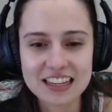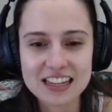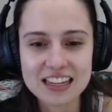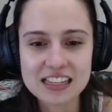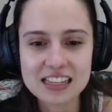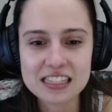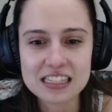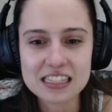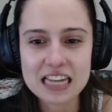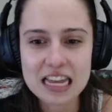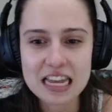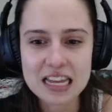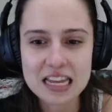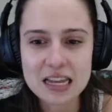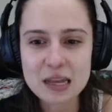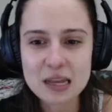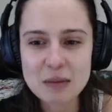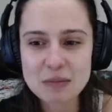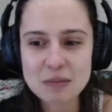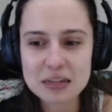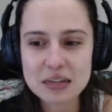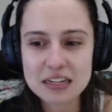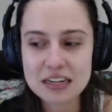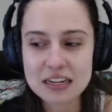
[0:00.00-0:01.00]

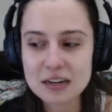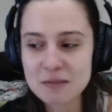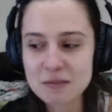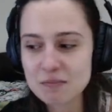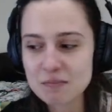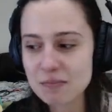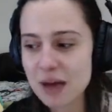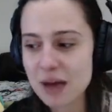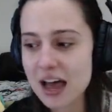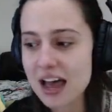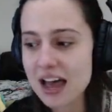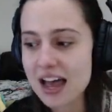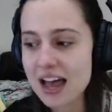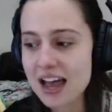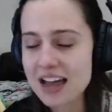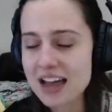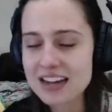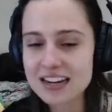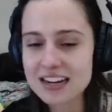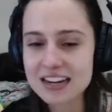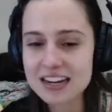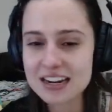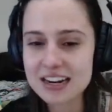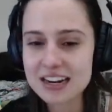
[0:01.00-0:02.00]
Slumber
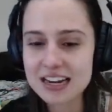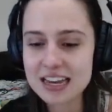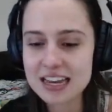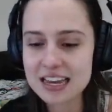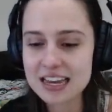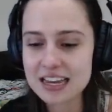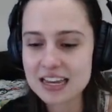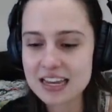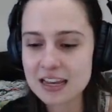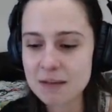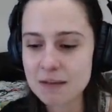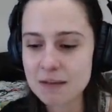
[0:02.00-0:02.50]
party.